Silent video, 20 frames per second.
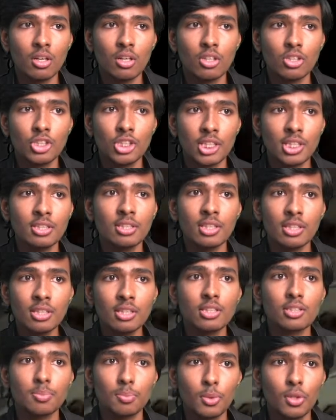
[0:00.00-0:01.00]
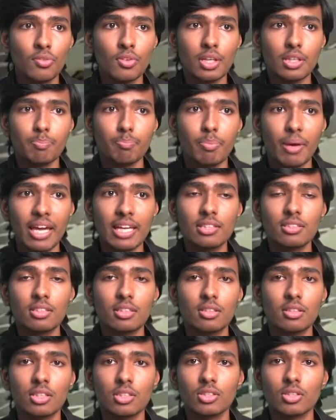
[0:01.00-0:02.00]
She's in this movie
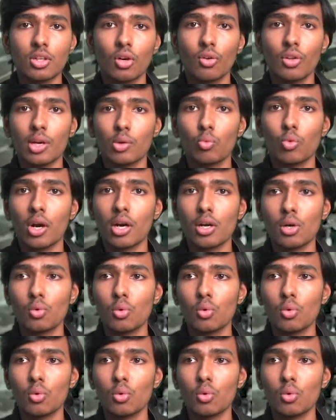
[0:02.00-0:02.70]
basically so that Wonder